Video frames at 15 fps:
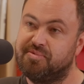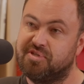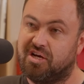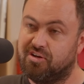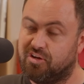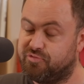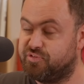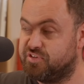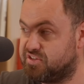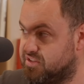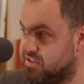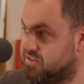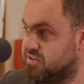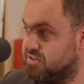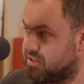Town office.
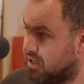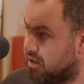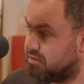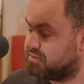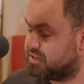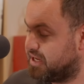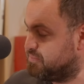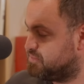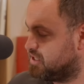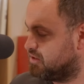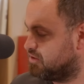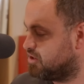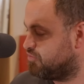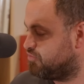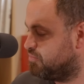This is our Cape
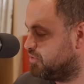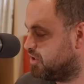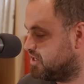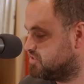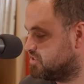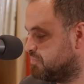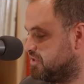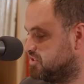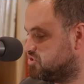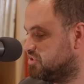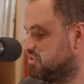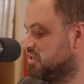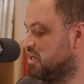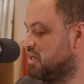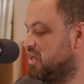Town coffee bar, as I
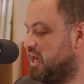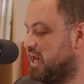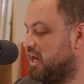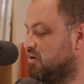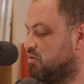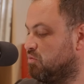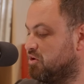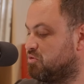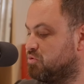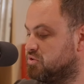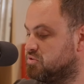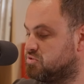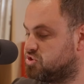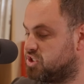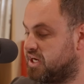mentioned. And what
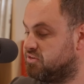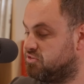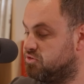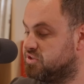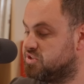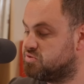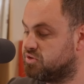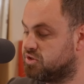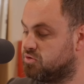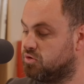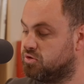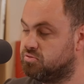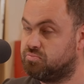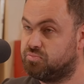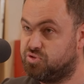we'll try to do is
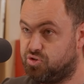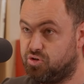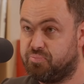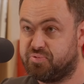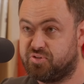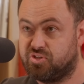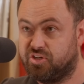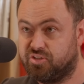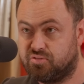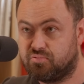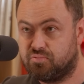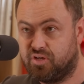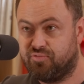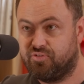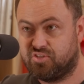record 2 episodes
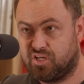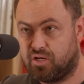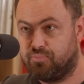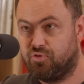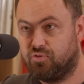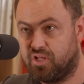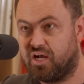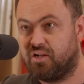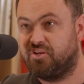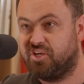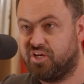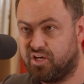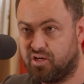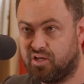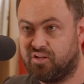every time you're down
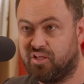here, and